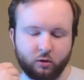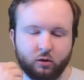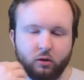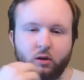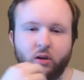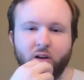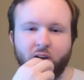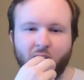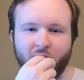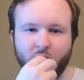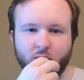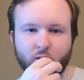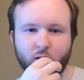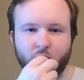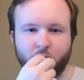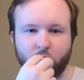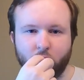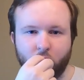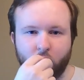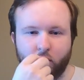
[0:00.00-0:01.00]
You can kind of
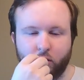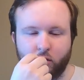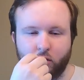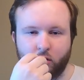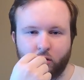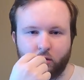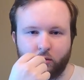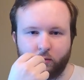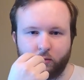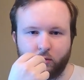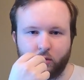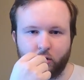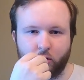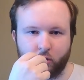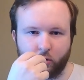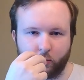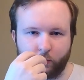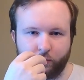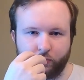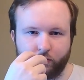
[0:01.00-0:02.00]
taste it on the
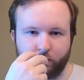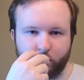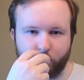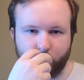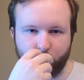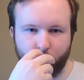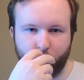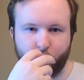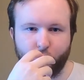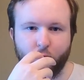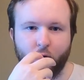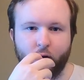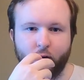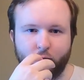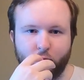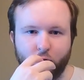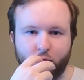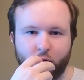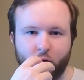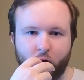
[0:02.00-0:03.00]
front
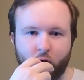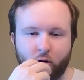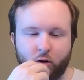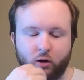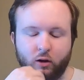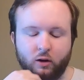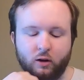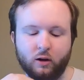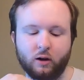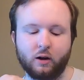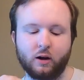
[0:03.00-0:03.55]
of your tongue,